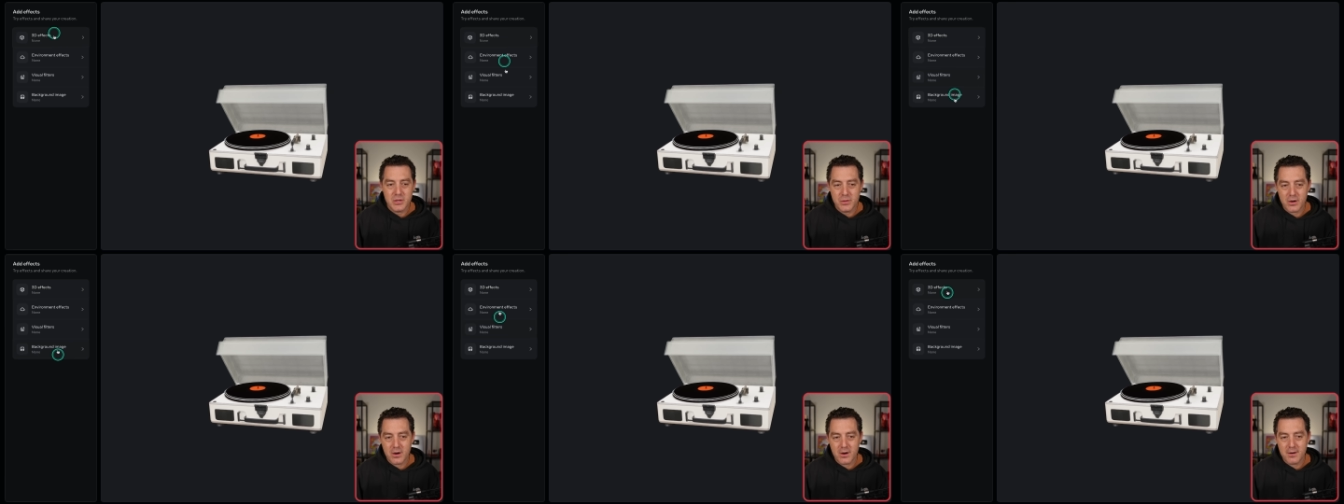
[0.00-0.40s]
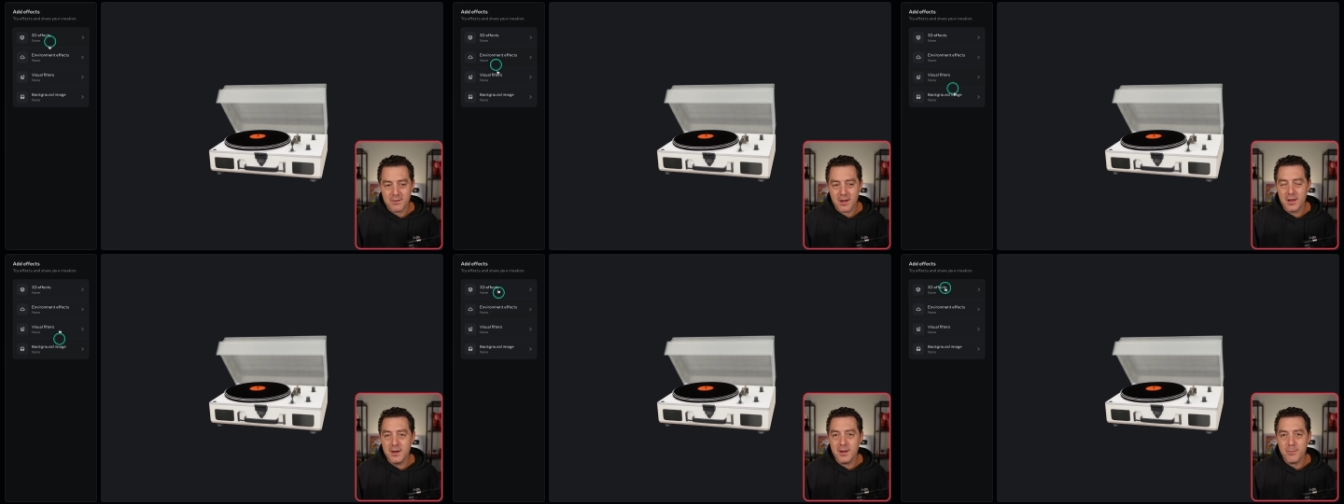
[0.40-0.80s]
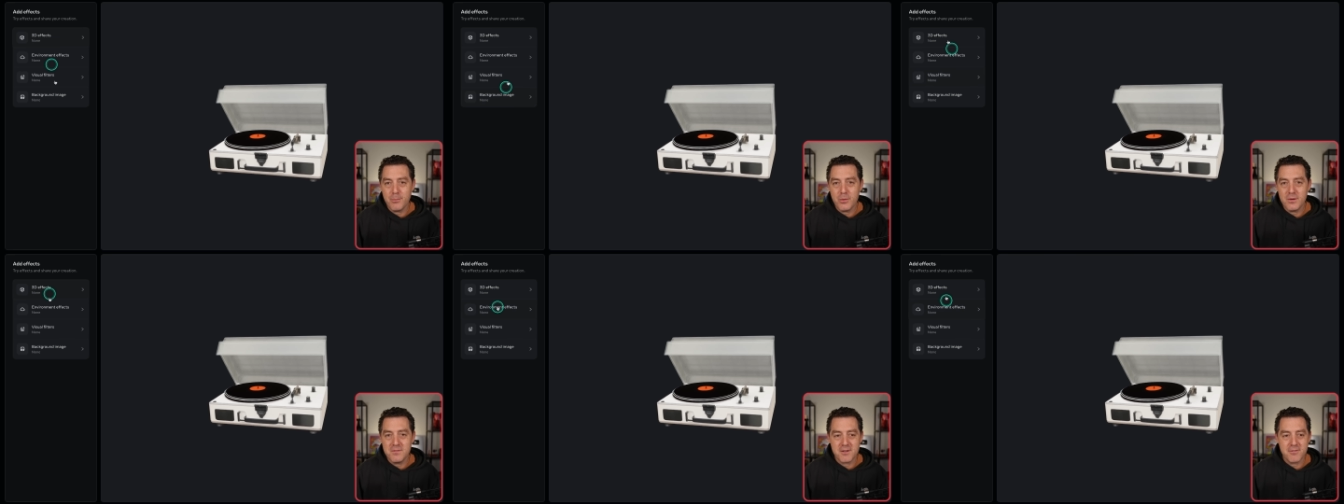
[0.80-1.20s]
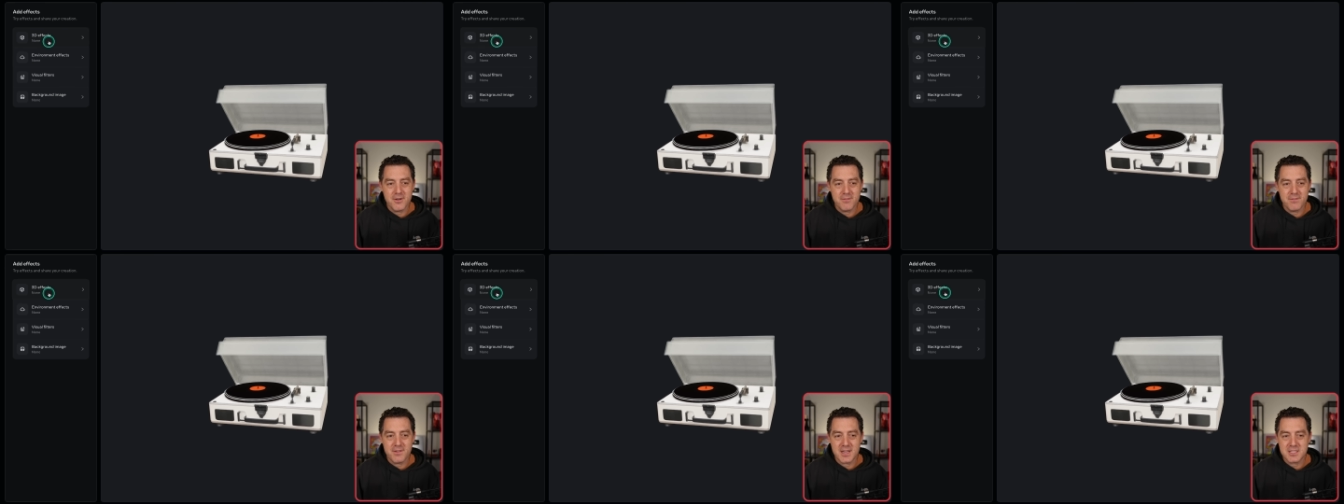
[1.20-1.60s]
there are a number of
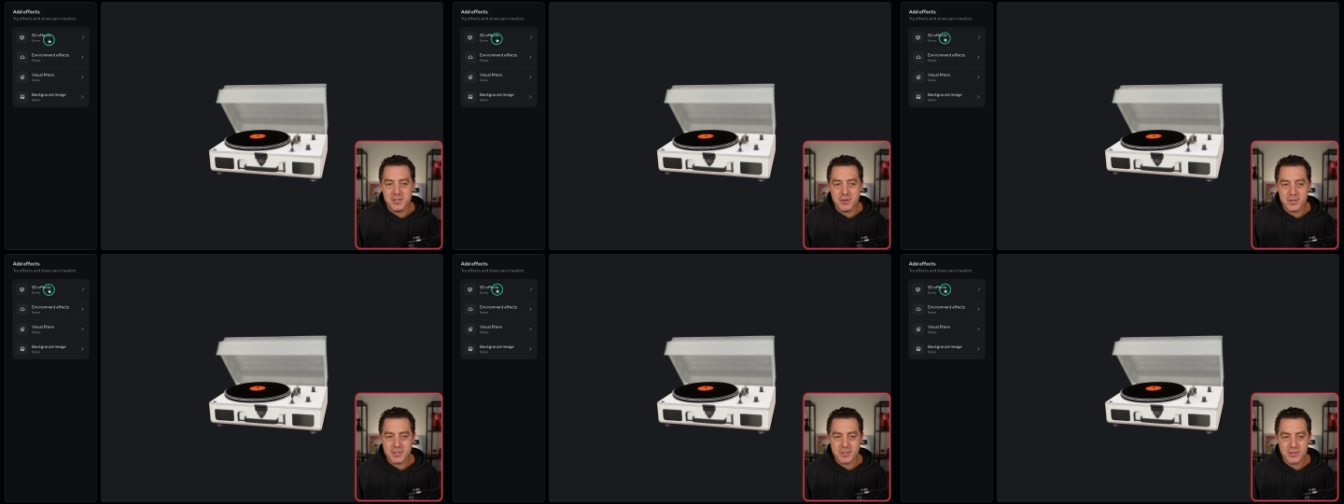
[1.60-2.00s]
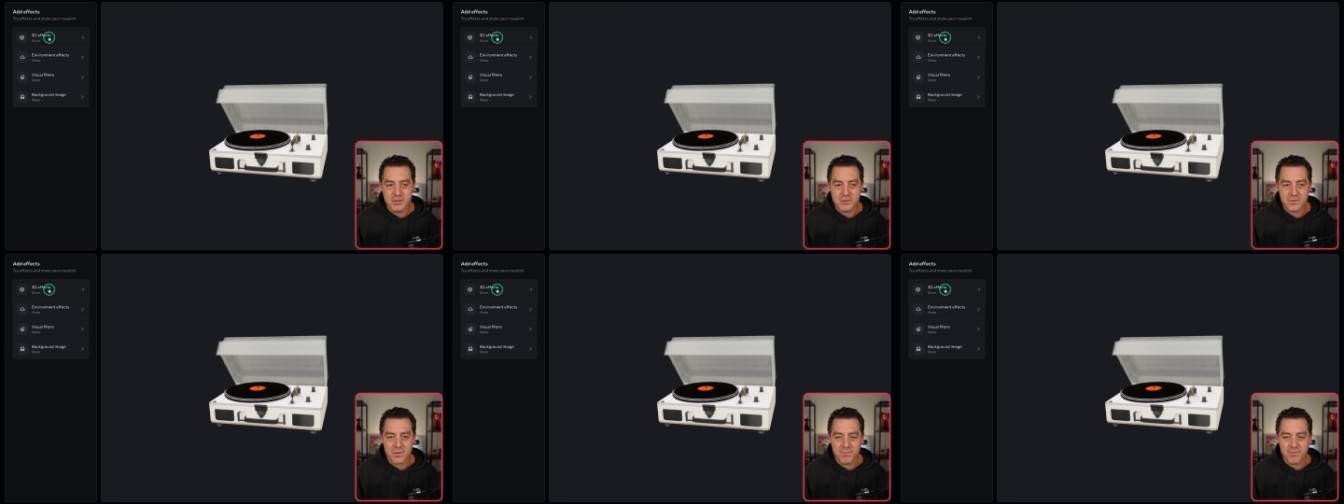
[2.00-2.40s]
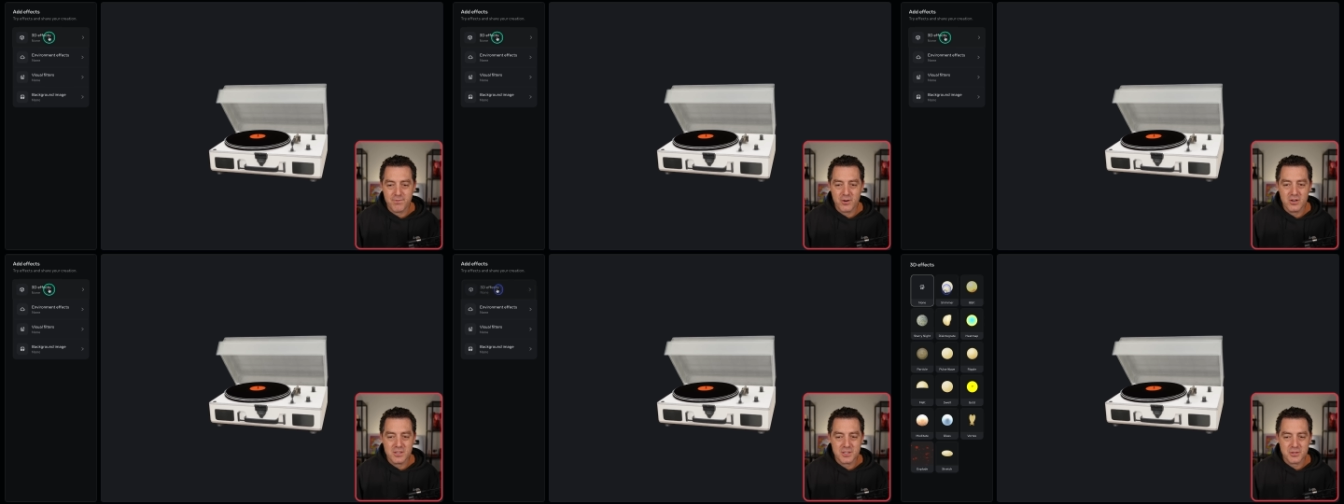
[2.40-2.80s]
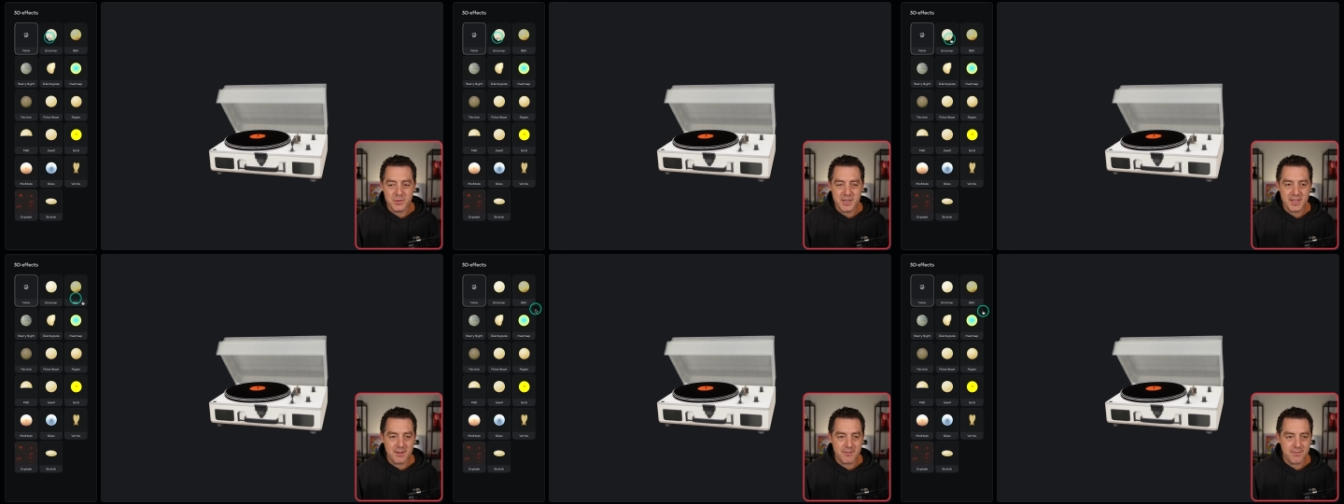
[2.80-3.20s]
different effects that you can choose from. First,
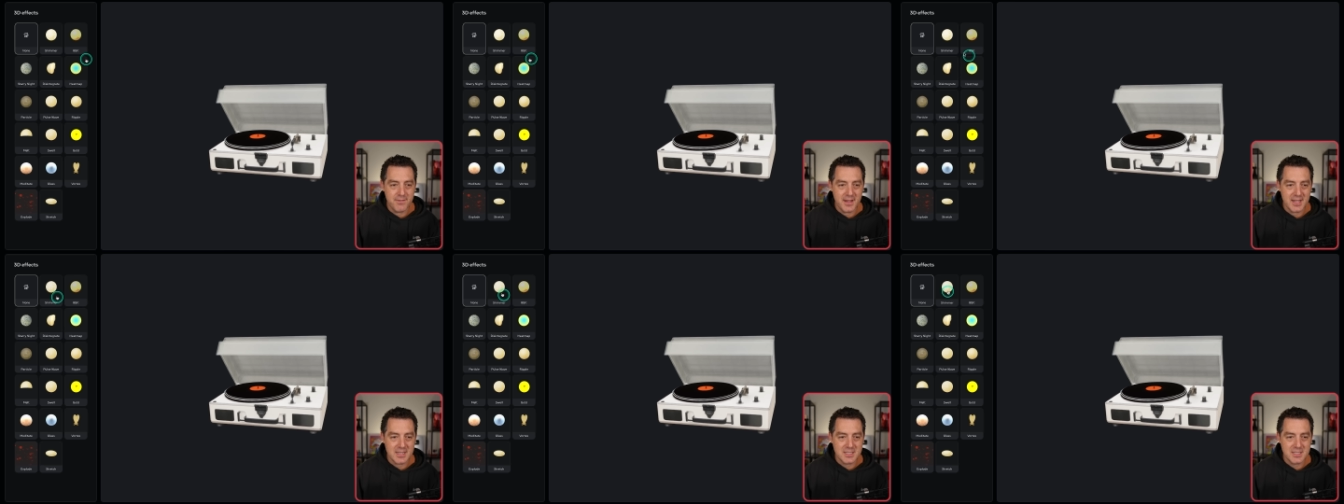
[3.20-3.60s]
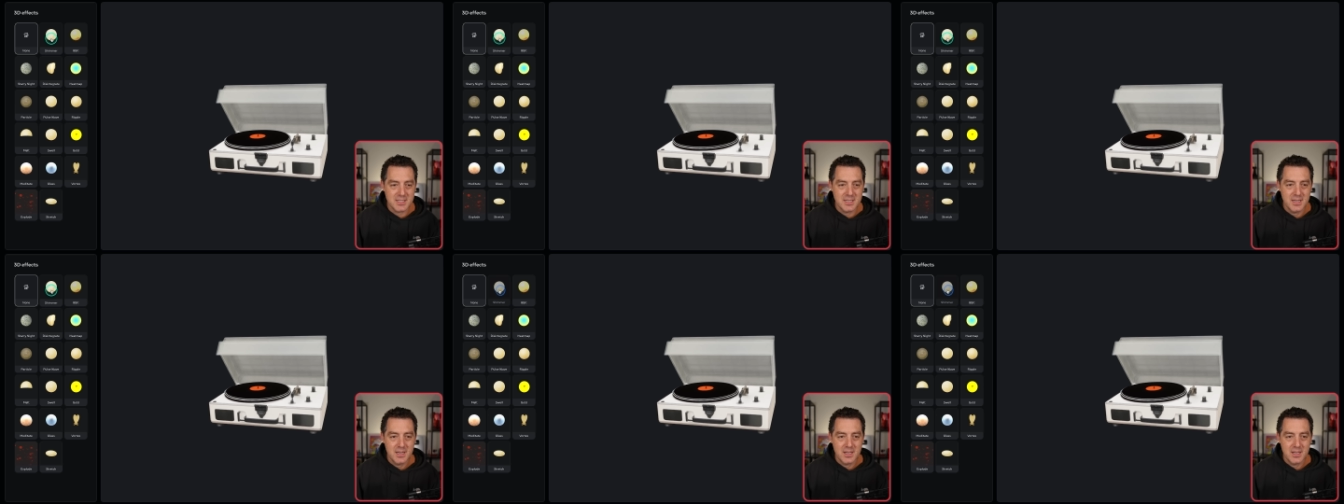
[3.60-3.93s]
3D effects.